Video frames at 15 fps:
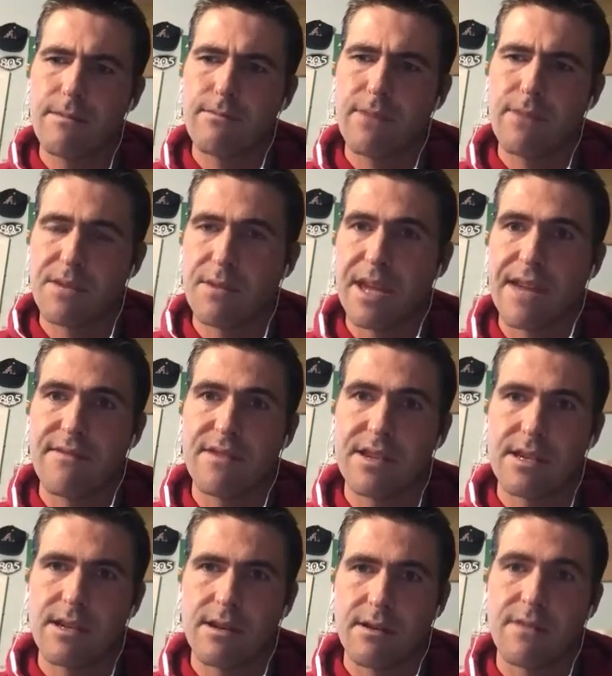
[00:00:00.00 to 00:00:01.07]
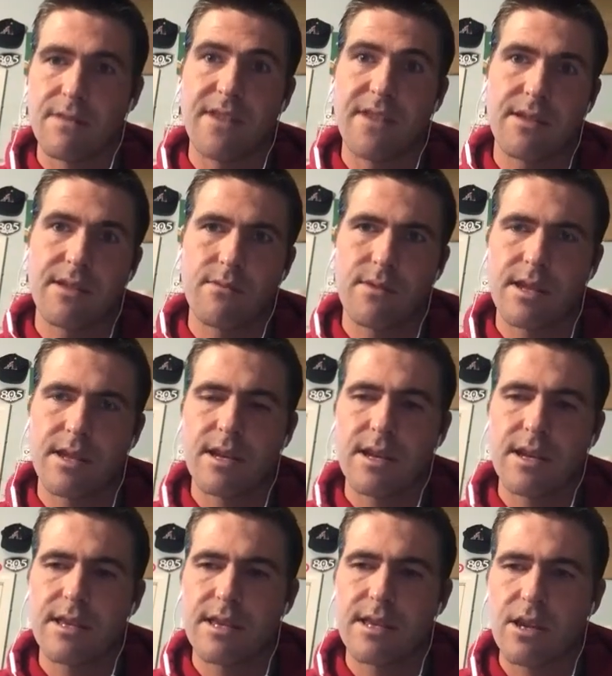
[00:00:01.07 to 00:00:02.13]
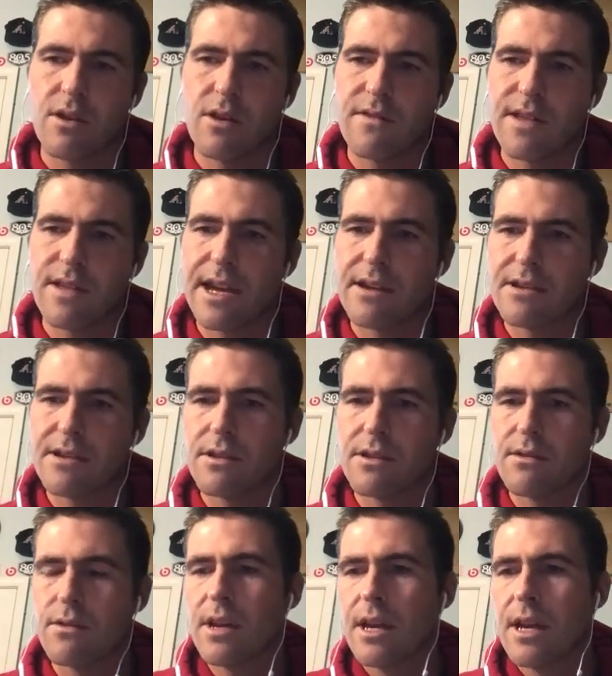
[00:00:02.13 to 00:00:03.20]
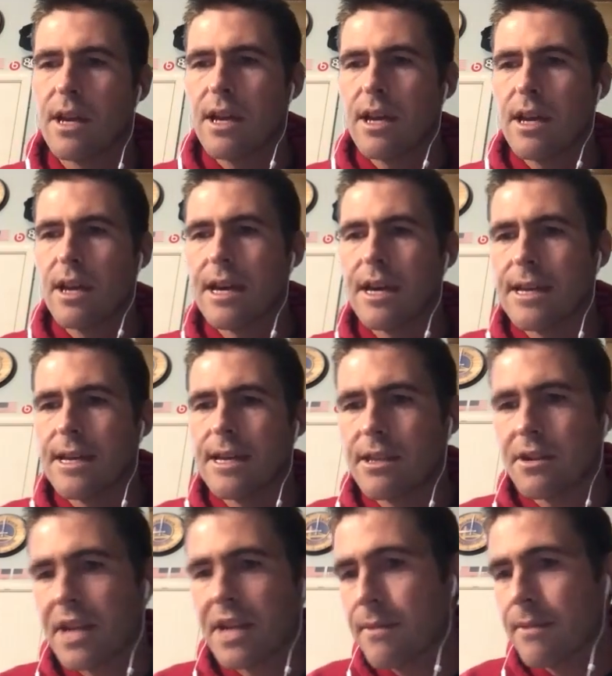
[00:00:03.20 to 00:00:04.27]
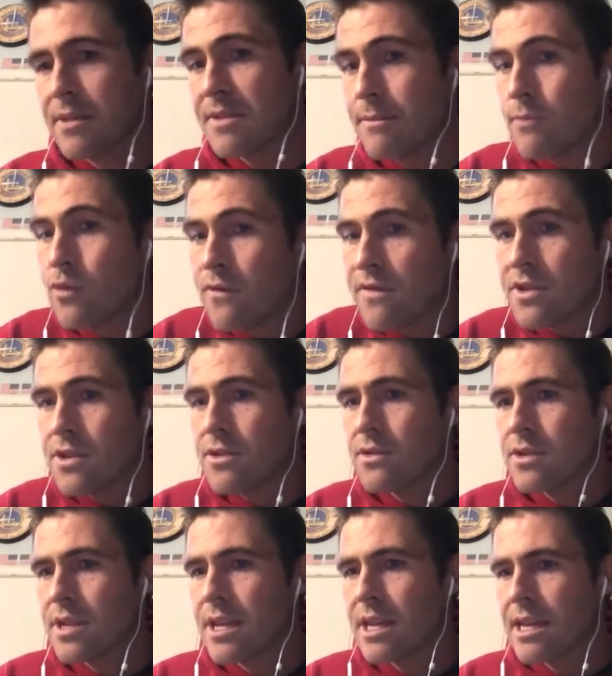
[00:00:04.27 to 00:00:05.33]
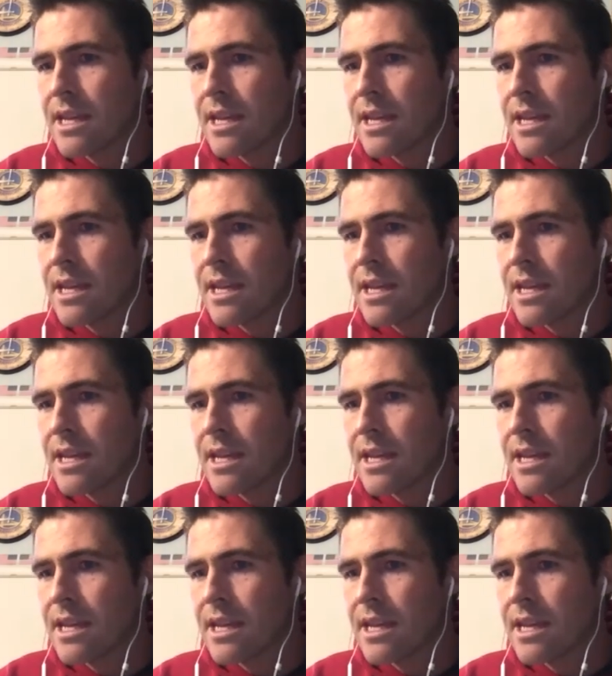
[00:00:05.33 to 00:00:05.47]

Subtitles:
possibly have this, are infected with the COVID now. So their game has been moved to Tuesday.